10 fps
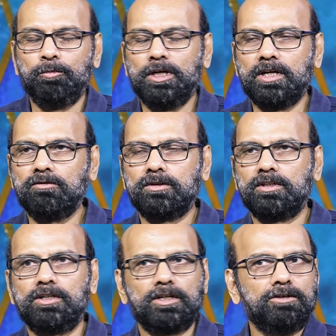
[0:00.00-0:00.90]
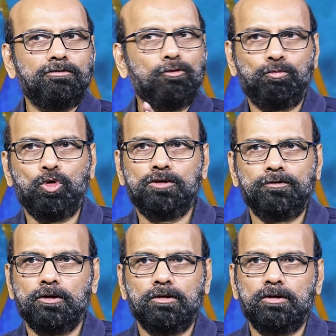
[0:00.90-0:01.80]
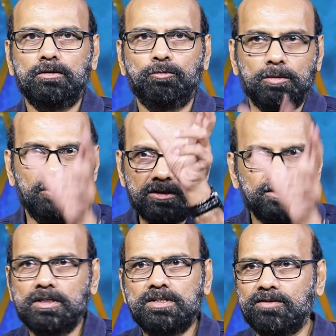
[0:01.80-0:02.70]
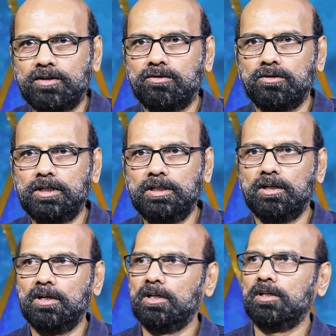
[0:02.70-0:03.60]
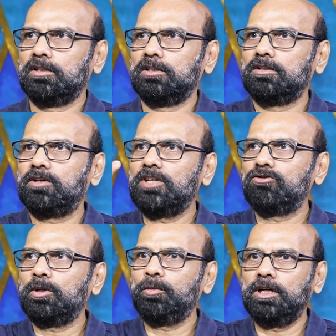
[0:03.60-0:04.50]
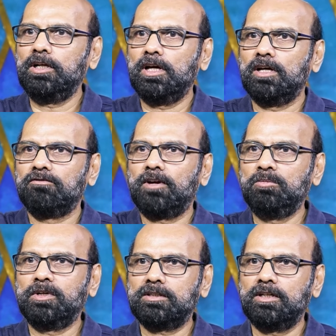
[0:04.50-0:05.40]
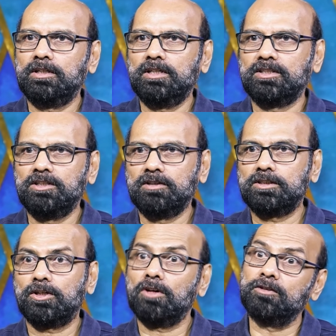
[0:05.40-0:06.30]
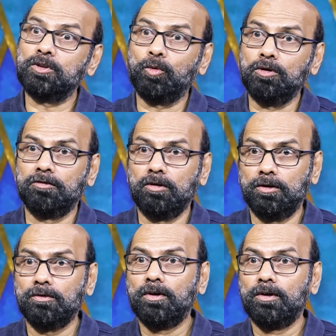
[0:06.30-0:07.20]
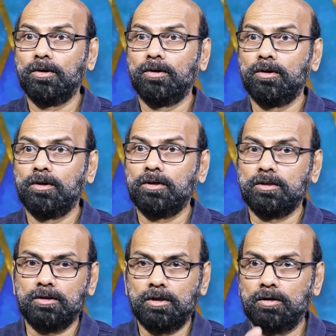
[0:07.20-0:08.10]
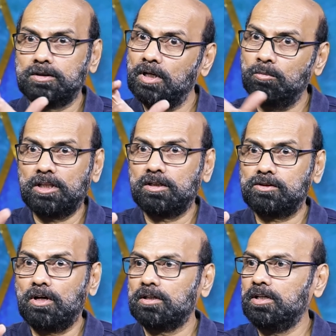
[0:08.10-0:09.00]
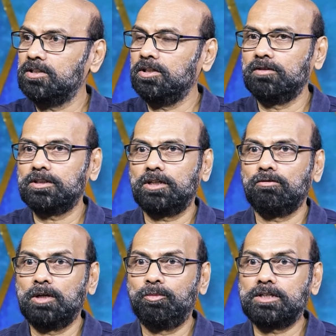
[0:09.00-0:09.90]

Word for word: Meeku em avutadi antante portfolio lo manam list teesam anukondi. Transformer India five percent he has invested of his portfolio. Yes. Uh, some other stock he has invested one